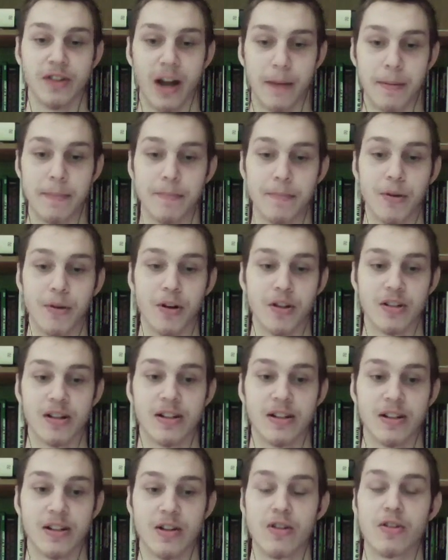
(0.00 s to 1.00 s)
be burnt
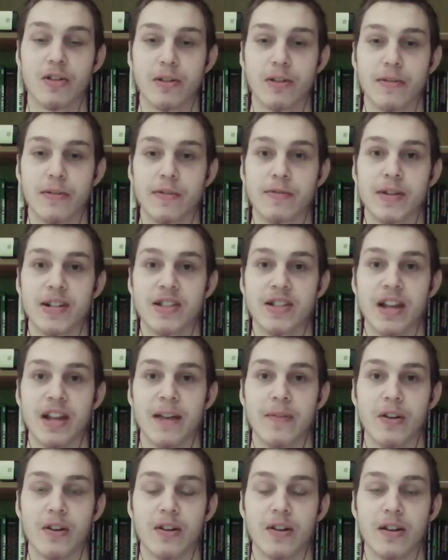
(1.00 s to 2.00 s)
on the altar of the sweet
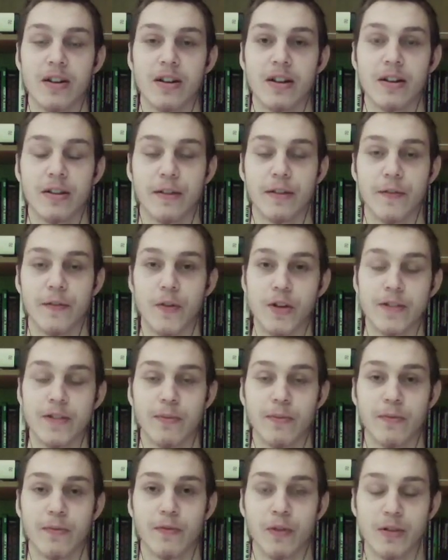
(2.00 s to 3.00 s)
Savior. The first
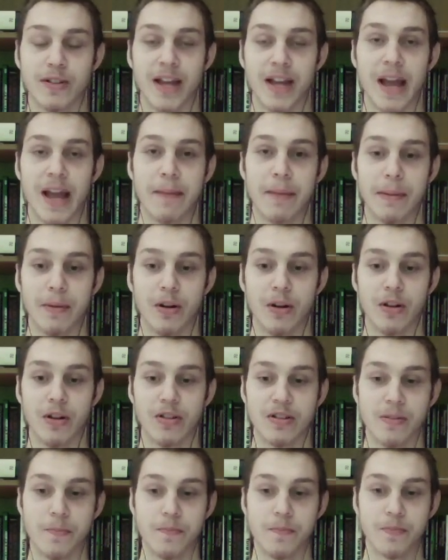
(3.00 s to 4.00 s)
fruits can't be
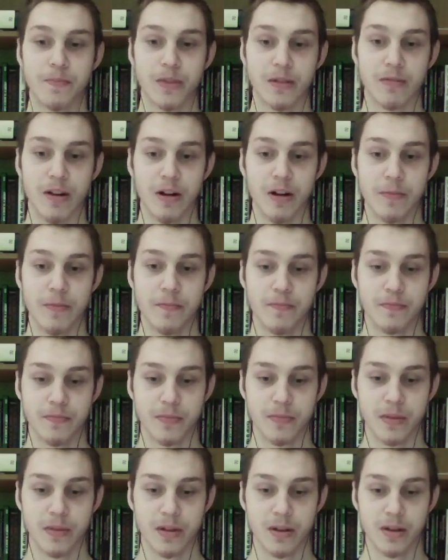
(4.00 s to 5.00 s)
burnt. Well,
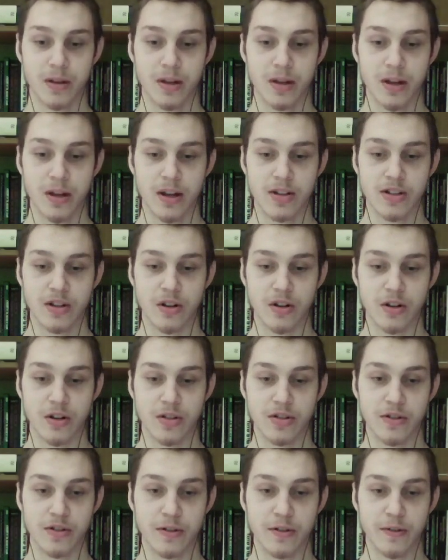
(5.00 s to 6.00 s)
turn
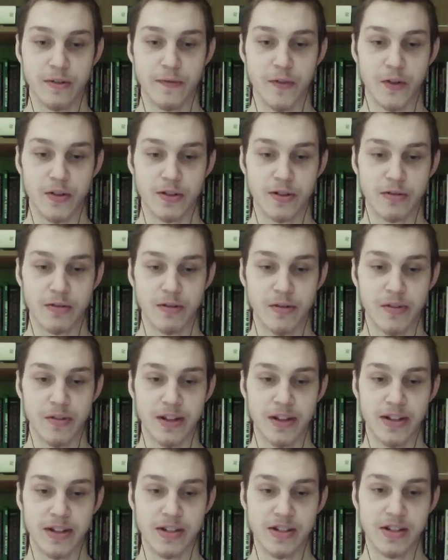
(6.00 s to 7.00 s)
to 1
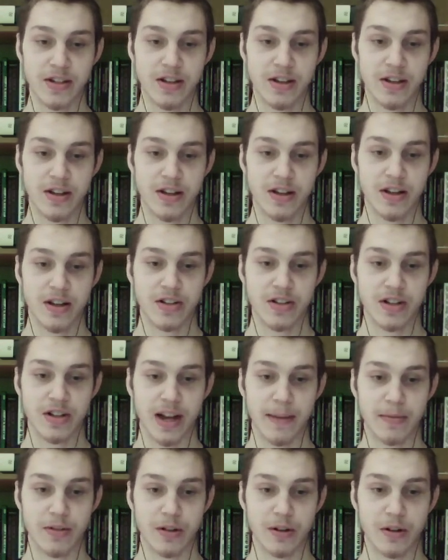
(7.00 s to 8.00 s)
Corinthians
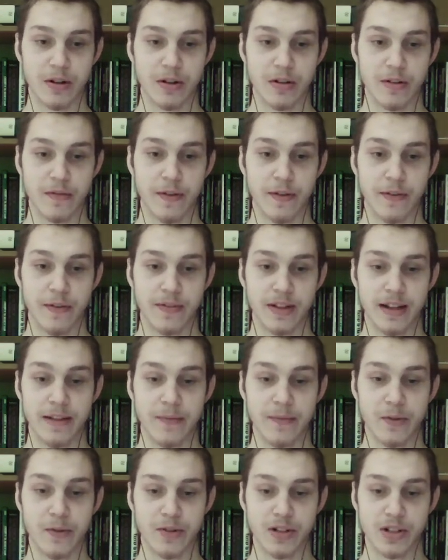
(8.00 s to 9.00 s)
chapter
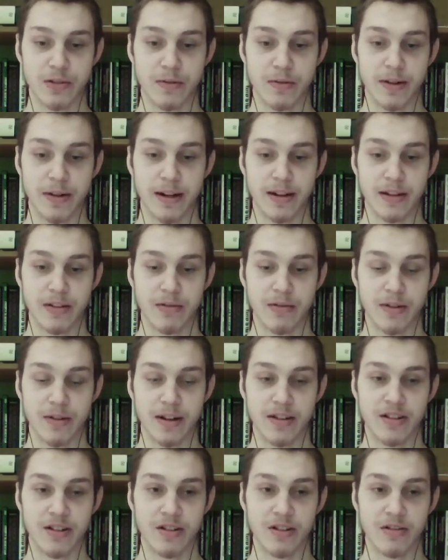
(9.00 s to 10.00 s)
15 verses 20 to
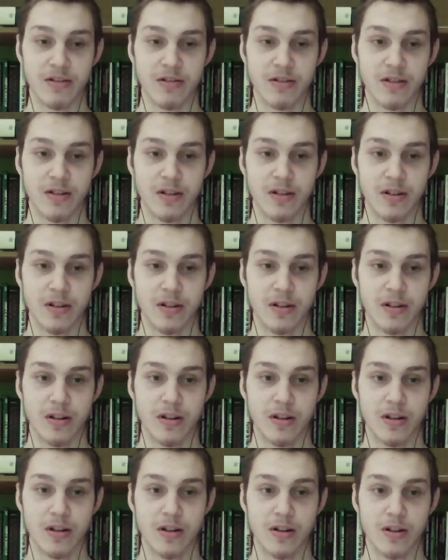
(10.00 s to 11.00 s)
22.
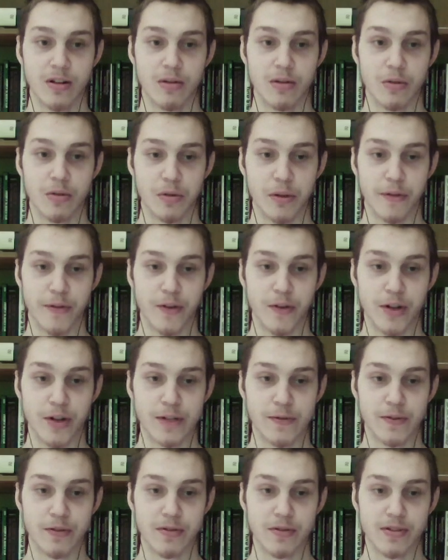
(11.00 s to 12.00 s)
Who are the first
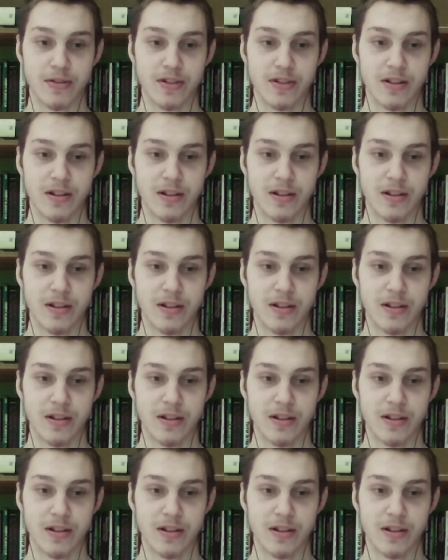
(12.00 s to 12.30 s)
fruits?